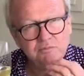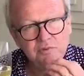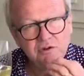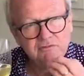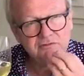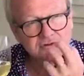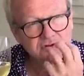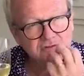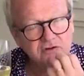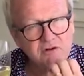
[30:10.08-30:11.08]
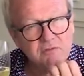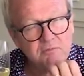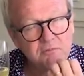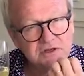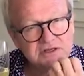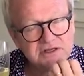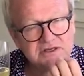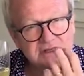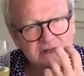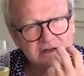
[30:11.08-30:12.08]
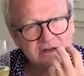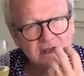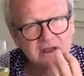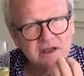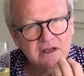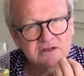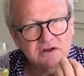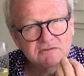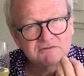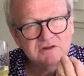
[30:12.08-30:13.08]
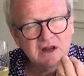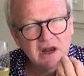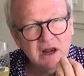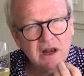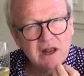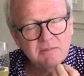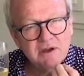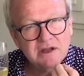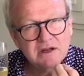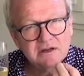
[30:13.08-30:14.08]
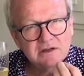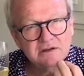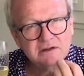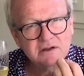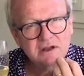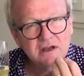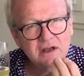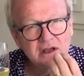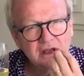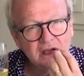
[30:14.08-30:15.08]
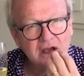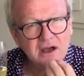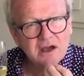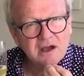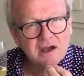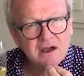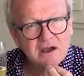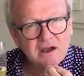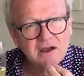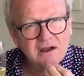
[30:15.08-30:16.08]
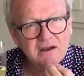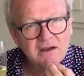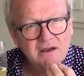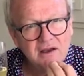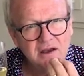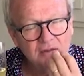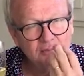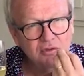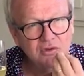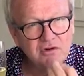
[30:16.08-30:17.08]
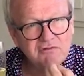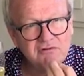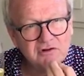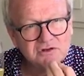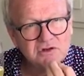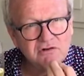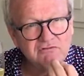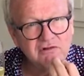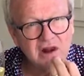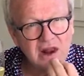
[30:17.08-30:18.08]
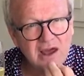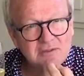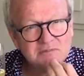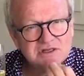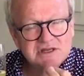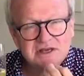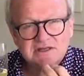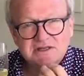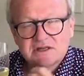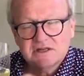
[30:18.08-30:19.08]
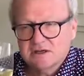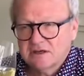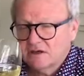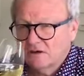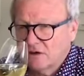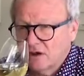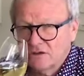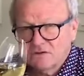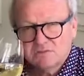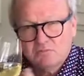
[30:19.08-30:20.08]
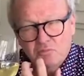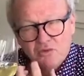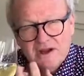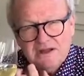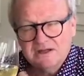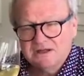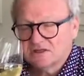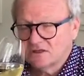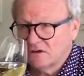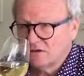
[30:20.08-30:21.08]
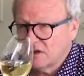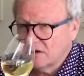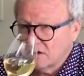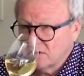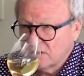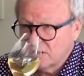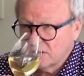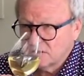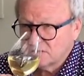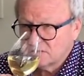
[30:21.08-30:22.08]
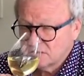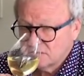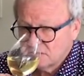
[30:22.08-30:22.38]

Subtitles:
beautiful sort of persistent sort of lemon, a beautiful sort of lime zest, nose brightness on the nose.